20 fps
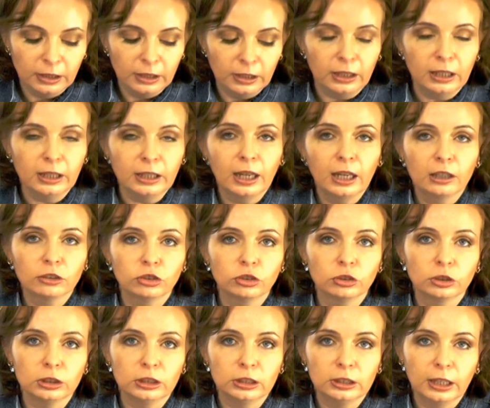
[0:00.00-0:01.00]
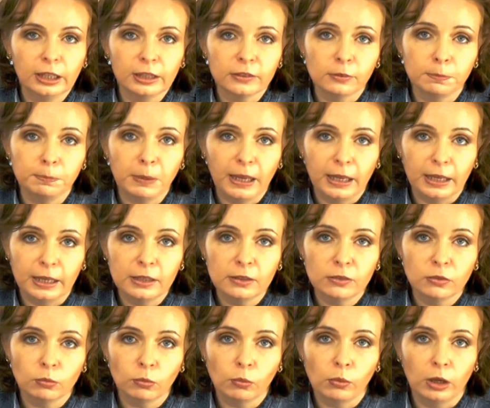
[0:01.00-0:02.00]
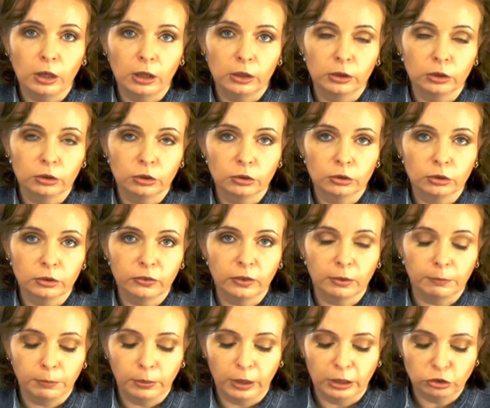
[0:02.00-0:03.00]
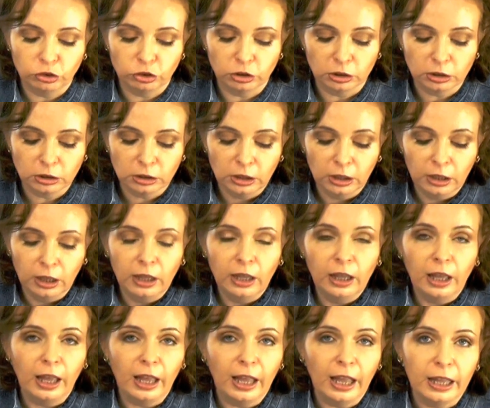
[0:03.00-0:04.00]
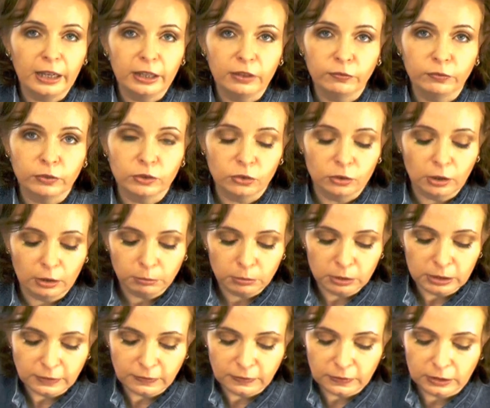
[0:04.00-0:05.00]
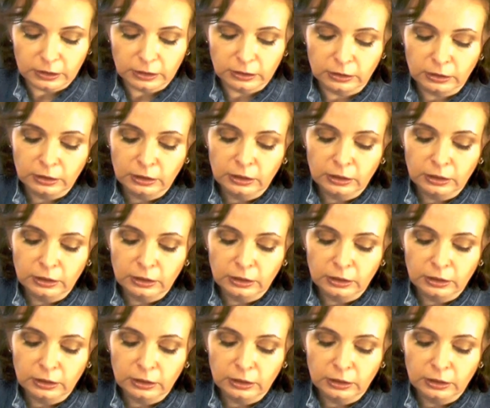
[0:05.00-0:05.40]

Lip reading: It actually expands while the cooker's at pressure, and if for some reason